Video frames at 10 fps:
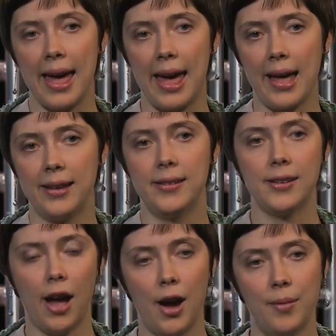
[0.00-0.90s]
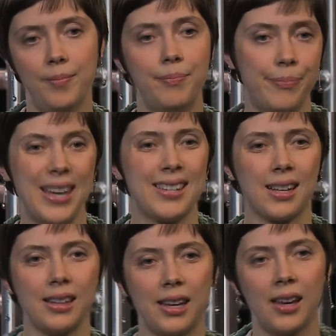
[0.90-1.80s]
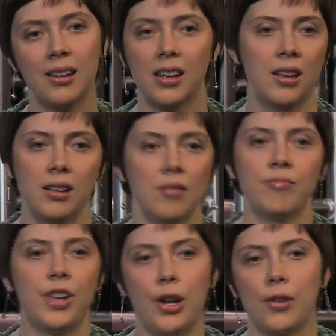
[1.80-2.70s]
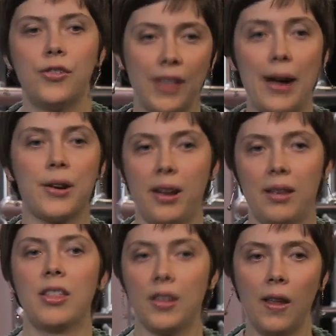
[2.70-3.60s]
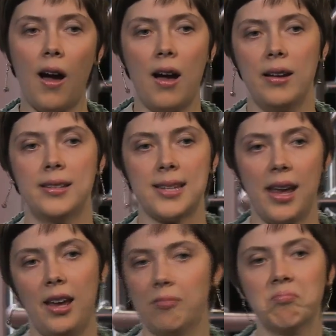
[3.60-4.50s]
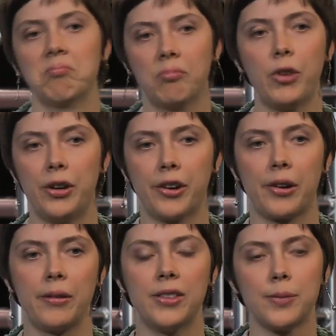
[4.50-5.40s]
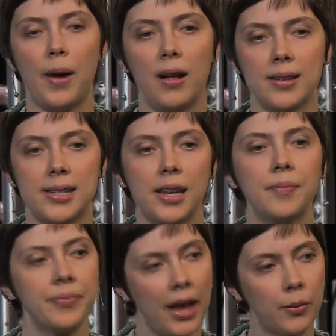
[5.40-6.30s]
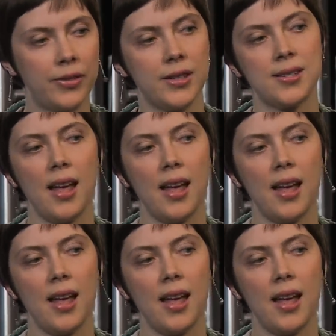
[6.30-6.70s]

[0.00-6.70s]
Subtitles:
and basically, flouting the law and saying, we don't agree with this policy. And what this